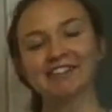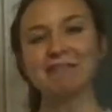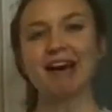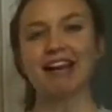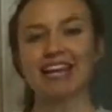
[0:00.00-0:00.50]

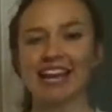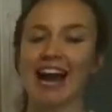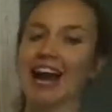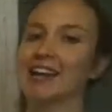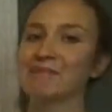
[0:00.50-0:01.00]
everybody.
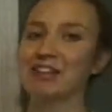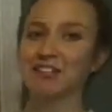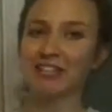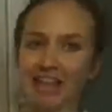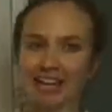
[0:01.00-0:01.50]
I am here
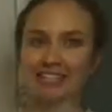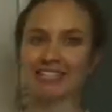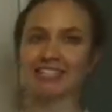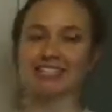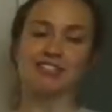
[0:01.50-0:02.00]
today to
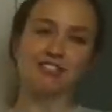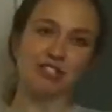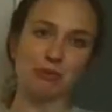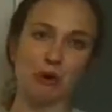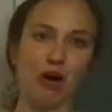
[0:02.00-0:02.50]
teach
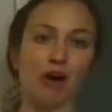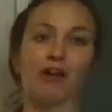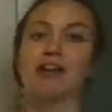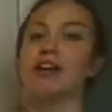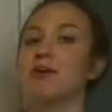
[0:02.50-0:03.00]
you
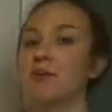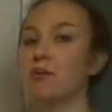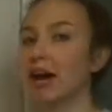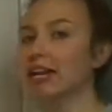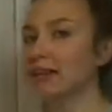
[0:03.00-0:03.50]
all
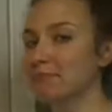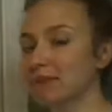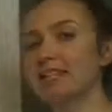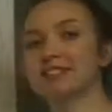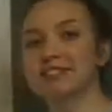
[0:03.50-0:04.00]
what it
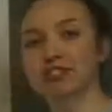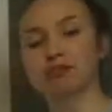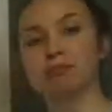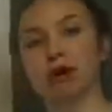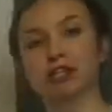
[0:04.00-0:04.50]
means to
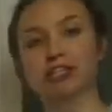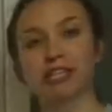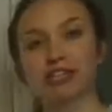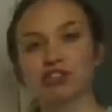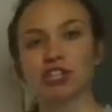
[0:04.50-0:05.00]

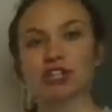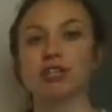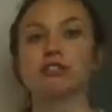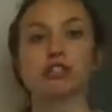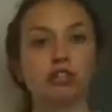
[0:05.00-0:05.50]
partition
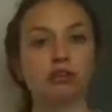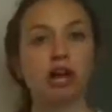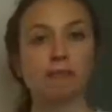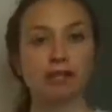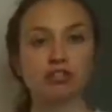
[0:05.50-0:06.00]
a
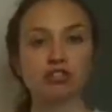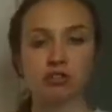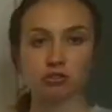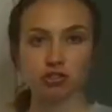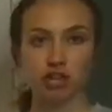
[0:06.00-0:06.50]

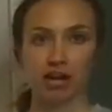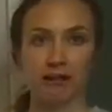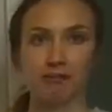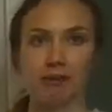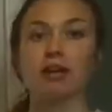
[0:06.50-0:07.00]
two-dimensional shape.
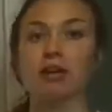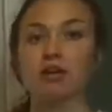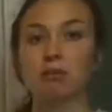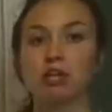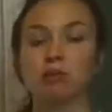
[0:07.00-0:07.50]

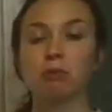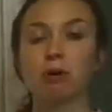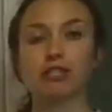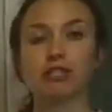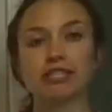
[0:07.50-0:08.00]
When you
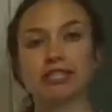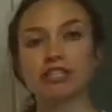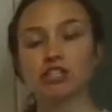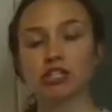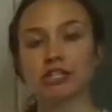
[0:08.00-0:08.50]

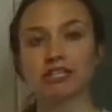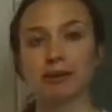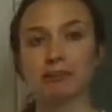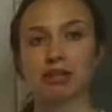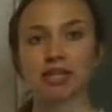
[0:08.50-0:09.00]
partition
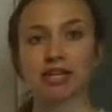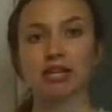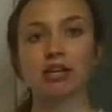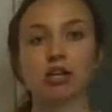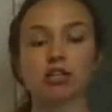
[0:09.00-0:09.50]

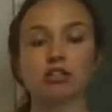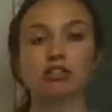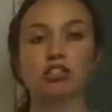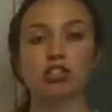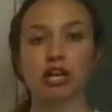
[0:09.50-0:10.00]
something, you're
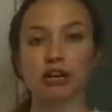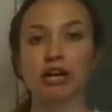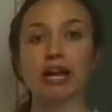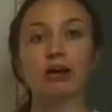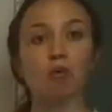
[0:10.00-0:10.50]

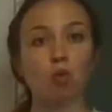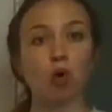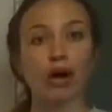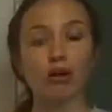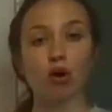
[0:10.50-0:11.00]
sharing
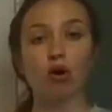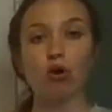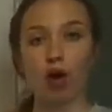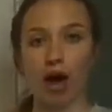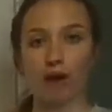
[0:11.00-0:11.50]
one
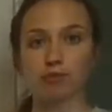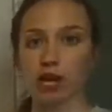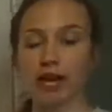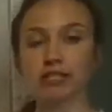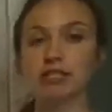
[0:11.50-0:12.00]
whole
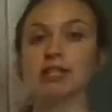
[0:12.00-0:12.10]
object